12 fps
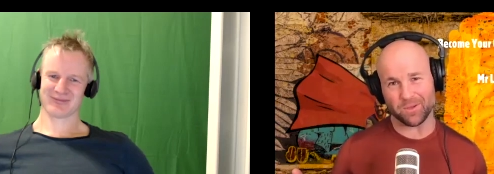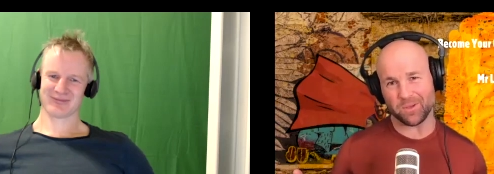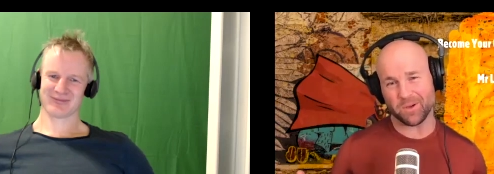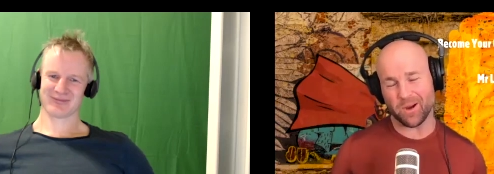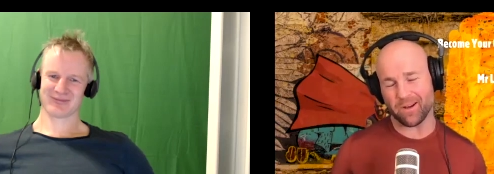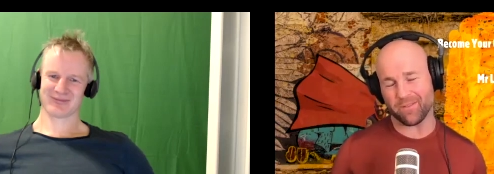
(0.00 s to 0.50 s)

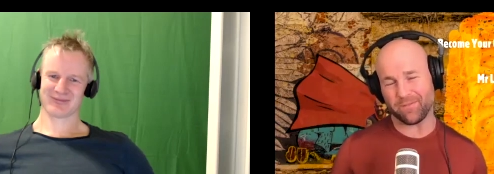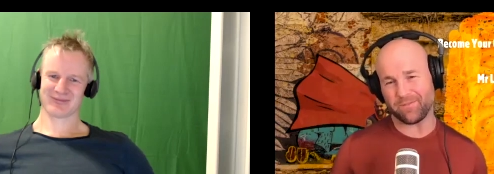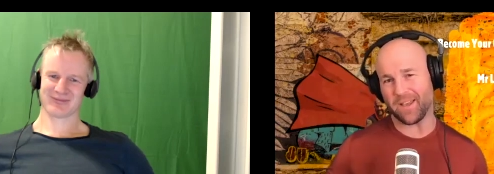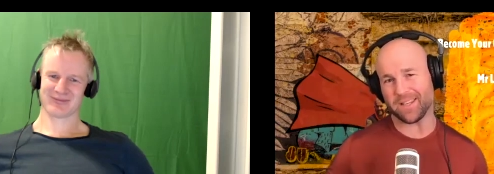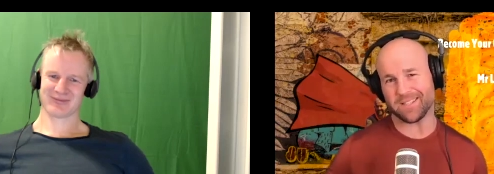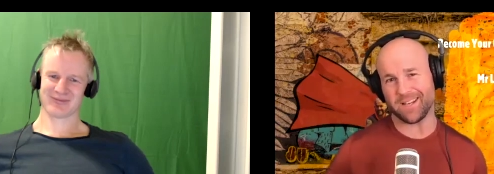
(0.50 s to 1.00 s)
Speaker 1: You are a
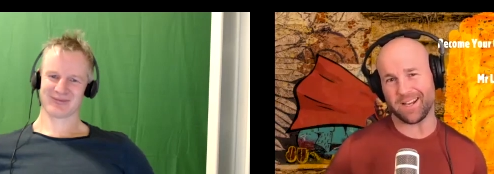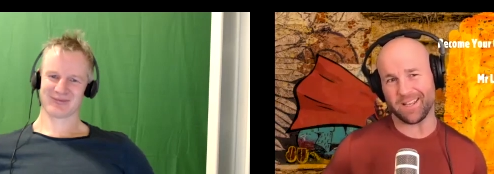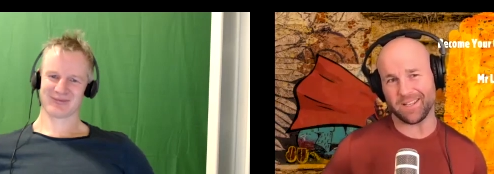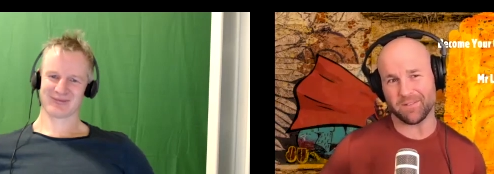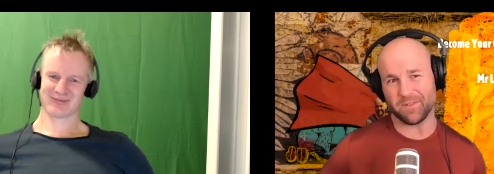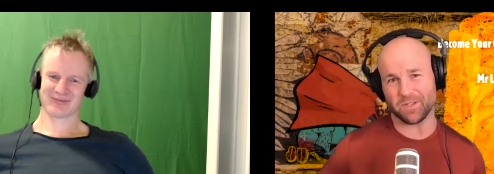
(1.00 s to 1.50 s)

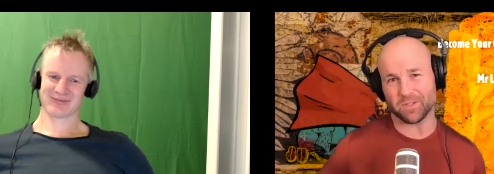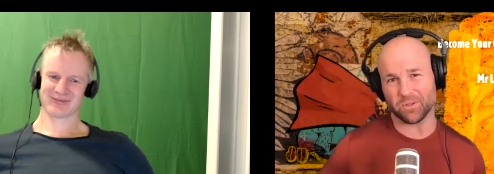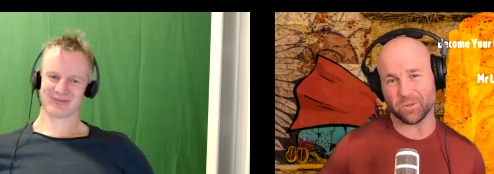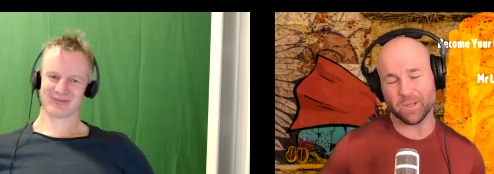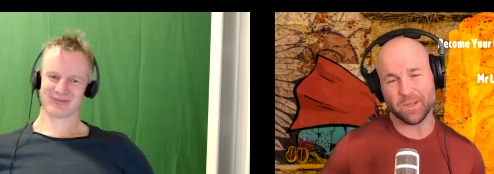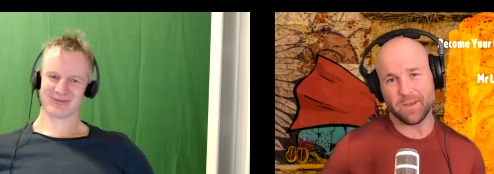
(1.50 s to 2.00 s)
fascinating
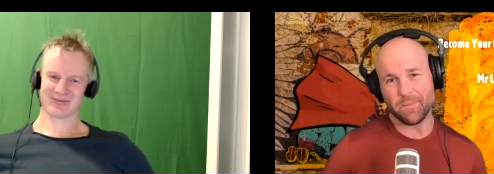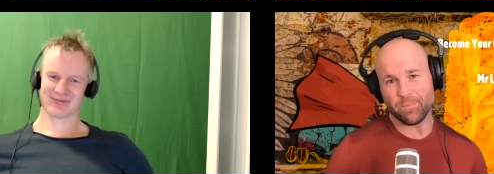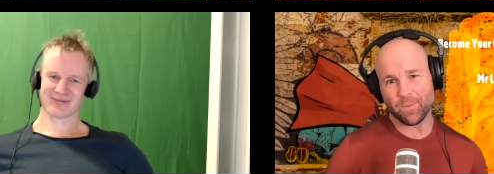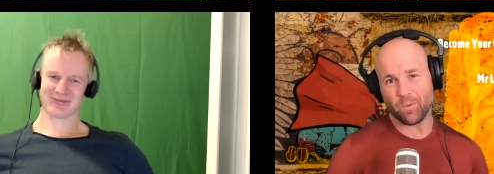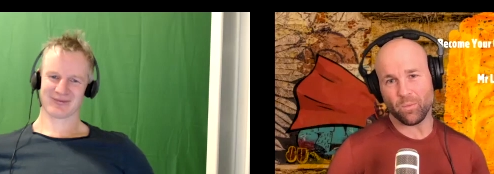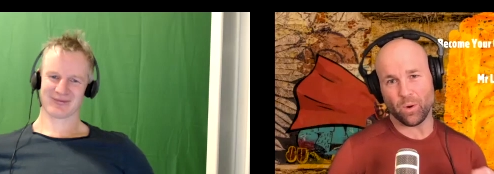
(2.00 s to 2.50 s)
individual
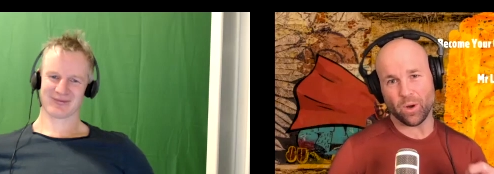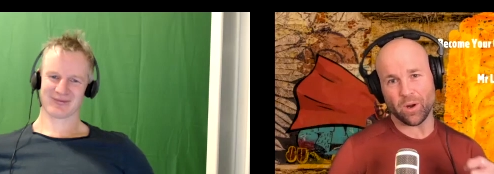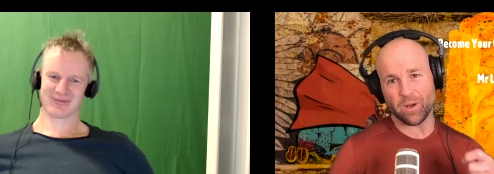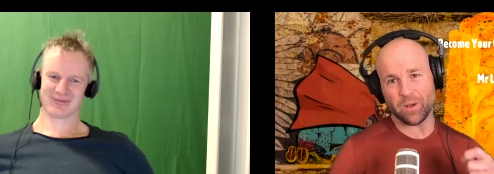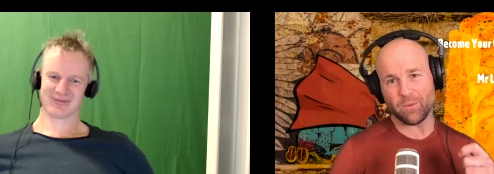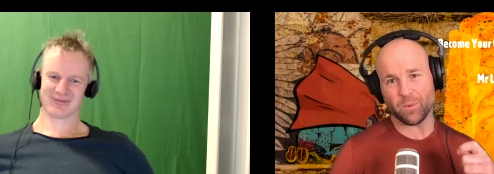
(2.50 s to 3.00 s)
what
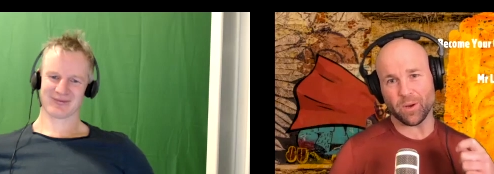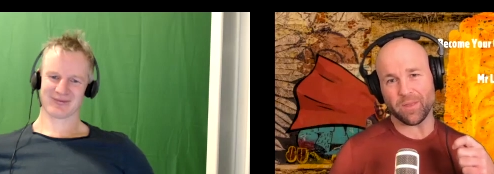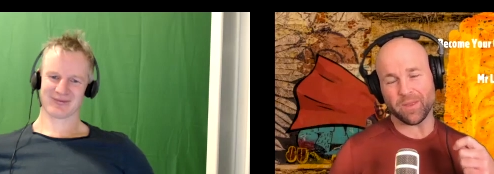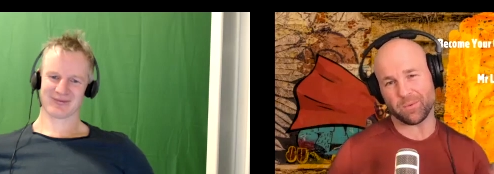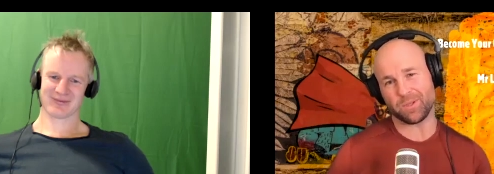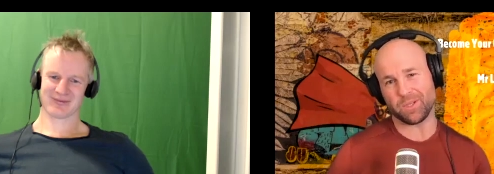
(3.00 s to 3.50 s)
I what I
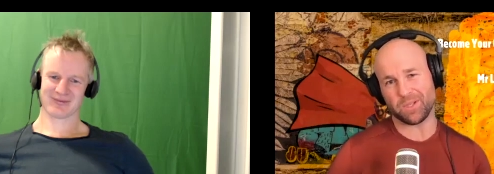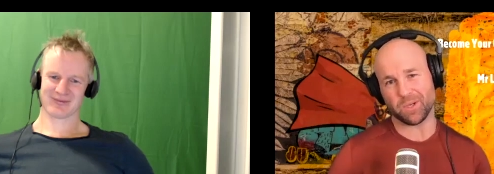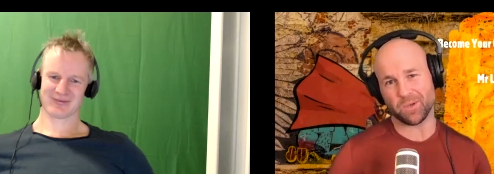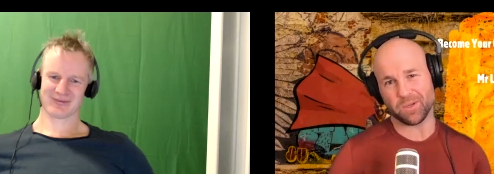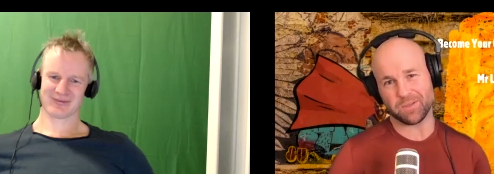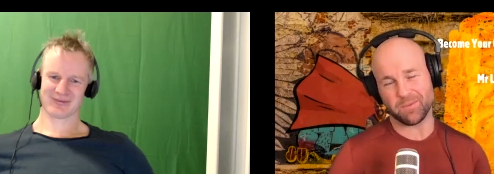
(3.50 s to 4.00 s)
think we should
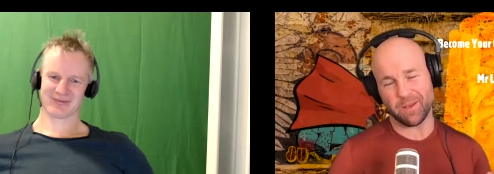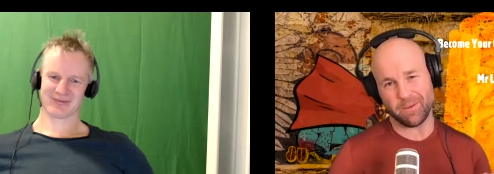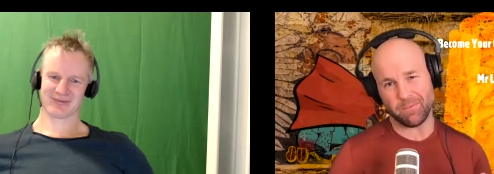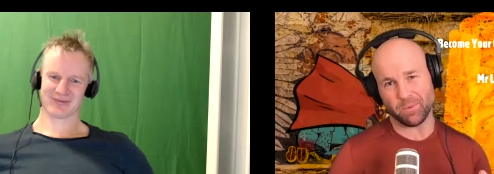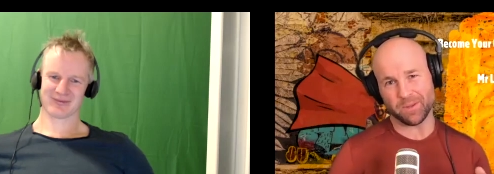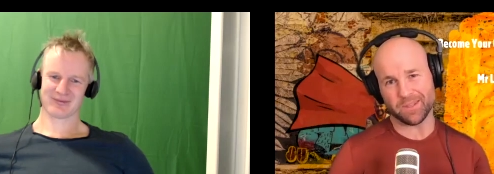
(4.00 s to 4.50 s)
do is
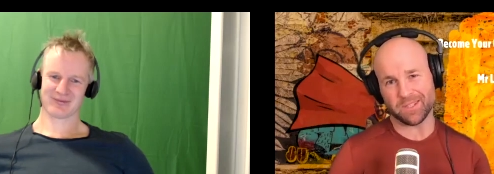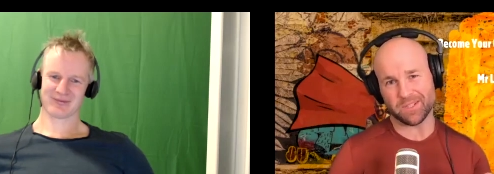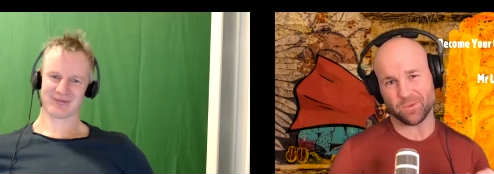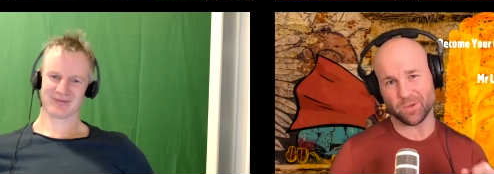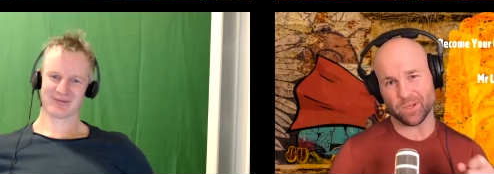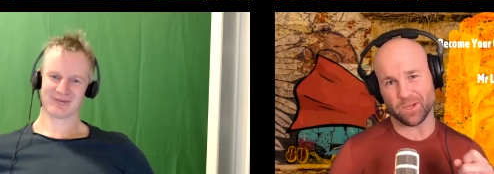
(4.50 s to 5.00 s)
maybe bring this
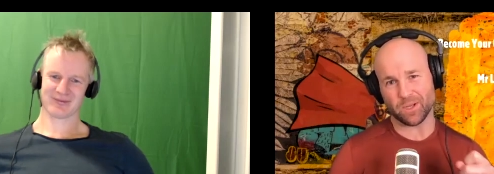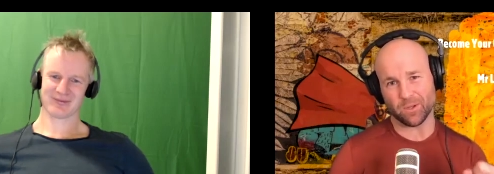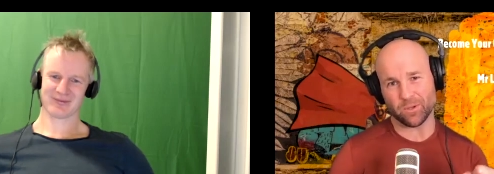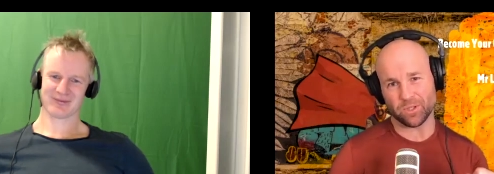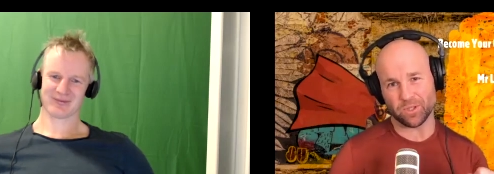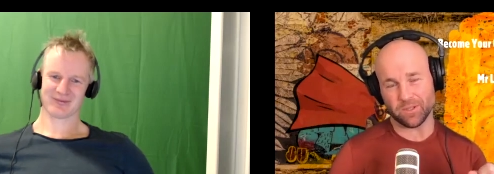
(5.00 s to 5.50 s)
to a
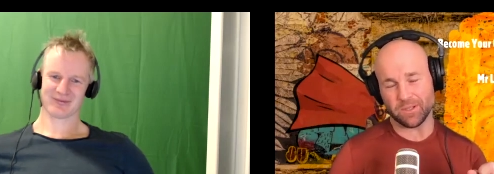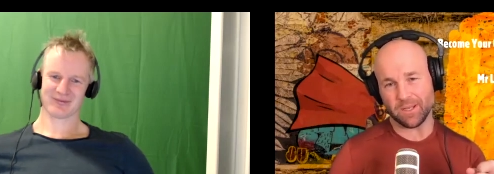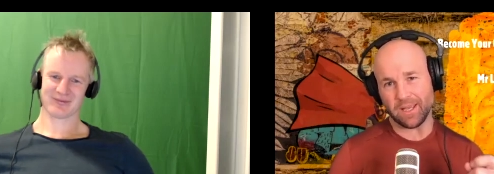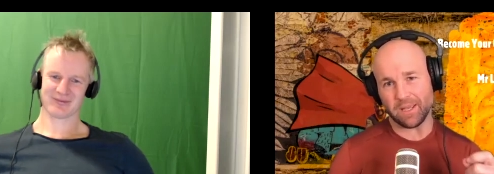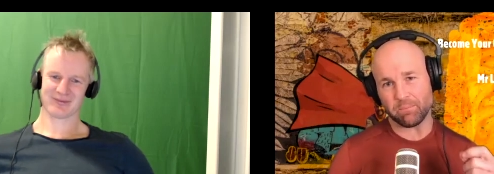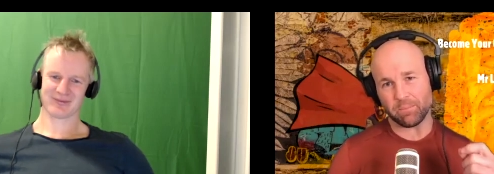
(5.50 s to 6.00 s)
conclusion
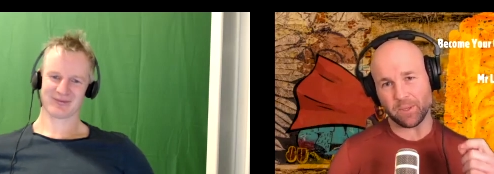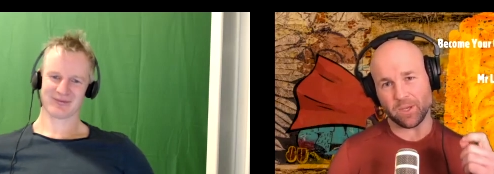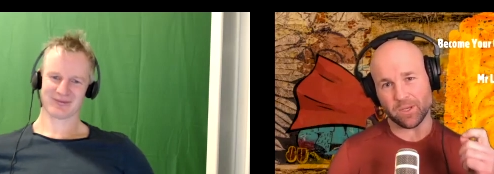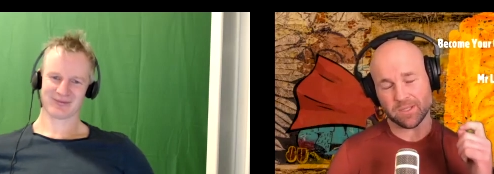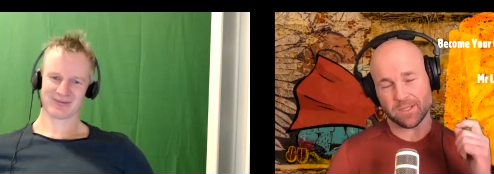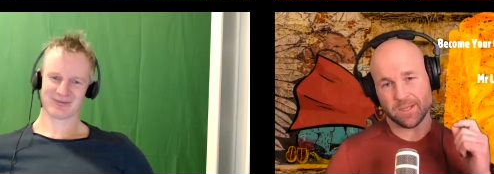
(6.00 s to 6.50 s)

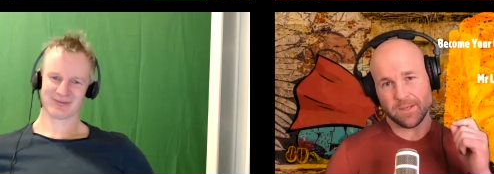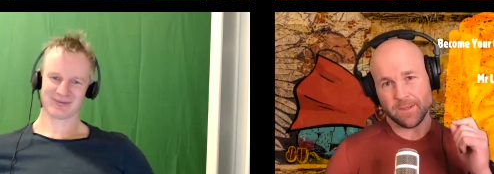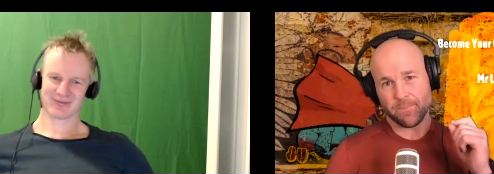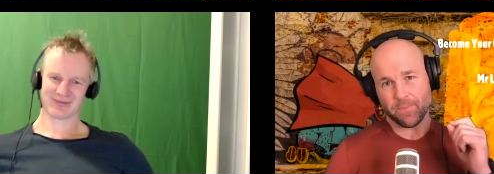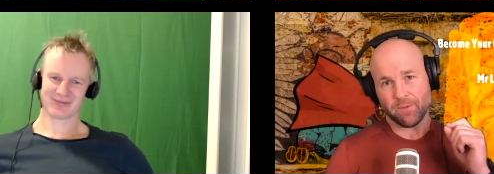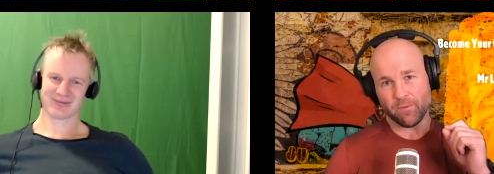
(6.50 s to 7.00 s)
because
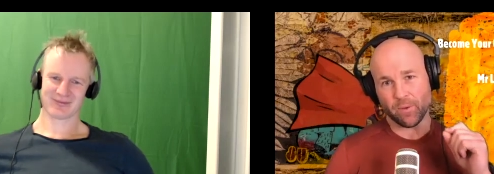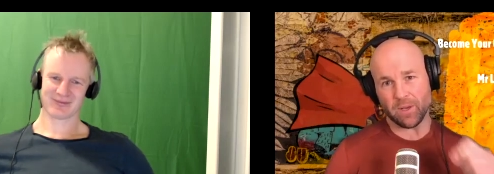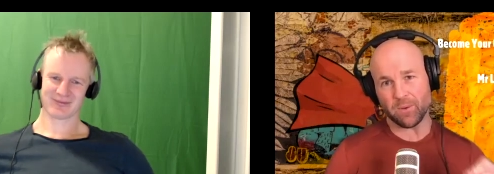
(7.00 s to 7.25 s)
for